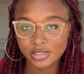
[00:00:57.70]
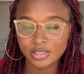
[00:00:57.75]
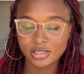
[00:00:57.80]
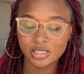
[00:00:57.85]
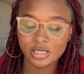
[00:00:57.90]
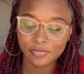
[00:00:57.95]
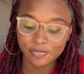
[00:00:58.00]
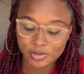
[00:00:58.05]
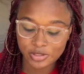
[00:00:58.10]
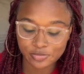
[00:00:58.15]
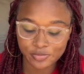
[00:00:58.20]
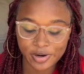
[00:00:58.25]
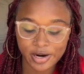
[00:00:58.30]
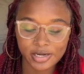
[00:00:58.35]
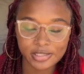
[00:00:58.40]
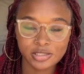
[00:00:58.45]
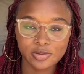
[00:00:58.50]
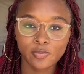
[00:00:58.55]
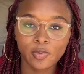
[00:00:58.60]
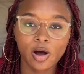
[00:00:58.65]
to see if it's
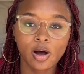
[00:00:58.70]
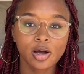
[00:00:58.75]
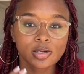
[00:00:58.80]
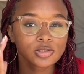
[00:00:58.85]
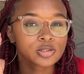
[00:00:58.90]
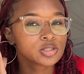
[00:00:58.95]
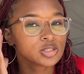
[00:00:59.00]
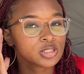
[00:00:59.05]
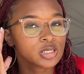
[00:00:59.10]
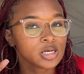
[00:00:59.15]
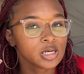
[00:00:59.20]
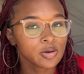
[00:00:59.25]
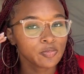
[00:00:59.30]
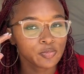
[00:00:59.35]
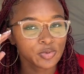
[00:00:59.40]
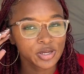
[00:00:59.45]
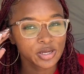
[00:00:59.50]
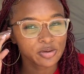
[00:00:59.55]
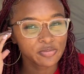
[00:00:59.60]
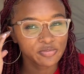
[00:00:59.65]
rising, while also seeing if
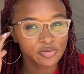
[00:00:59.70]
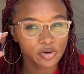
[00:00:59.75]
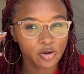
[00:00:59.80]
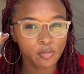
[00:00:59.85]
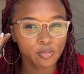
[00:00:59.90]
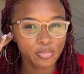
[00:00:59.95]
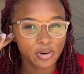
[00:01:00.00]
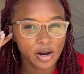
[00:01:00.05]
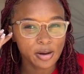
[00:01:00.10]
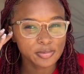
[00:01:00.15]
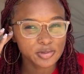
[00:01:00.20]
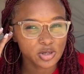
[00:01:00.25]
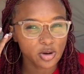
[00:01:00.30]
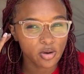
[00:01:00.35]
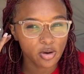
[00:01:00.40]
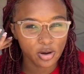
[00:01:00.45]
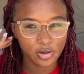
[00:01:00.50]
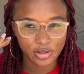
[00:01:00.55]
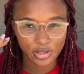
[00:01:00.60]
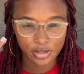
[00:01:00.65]
we can feel breaths
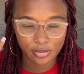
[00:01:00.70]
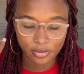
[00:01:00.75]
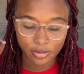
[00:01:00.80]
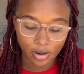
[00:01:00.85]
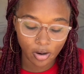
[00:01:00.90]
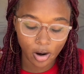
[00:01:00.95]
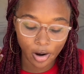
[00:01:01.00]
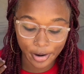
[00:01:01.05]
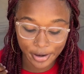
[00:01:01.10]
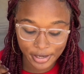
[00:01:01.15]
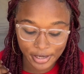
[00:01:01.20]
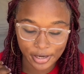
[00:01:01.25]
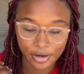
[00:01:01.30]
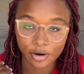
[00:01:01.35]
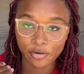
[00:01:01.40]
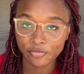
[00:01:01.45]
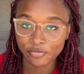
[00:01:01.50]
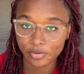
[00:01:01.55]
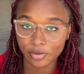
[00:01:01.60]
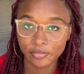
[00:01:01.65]
on our
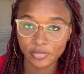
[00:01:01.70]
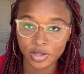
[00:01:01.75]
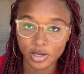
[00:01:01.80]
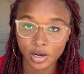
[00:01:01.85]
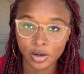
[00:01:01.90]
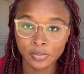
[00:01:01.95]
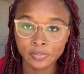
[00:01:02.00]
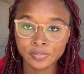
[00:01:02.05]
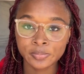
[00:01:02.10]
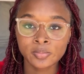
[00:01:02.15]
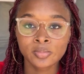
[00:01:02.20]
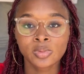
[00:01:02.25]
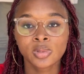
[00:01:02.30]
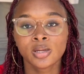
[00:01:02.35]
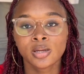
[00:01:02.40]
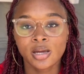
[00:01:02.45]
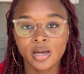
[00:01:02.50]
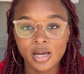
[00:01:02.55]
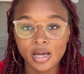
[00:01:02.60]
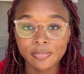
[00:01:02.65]
ear from them.
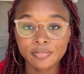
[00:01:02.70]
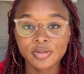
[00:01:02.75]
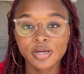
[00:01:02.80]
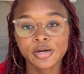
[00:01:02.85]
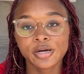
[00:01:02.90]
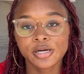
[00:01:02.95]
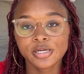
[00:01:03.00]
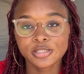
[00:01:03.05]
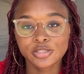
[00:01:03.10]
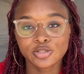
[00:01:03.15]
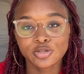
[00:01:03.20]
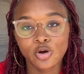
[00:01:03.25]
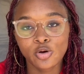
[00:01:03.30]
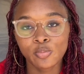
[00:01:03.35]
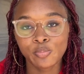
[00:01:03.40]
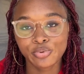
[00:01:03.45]
If there is no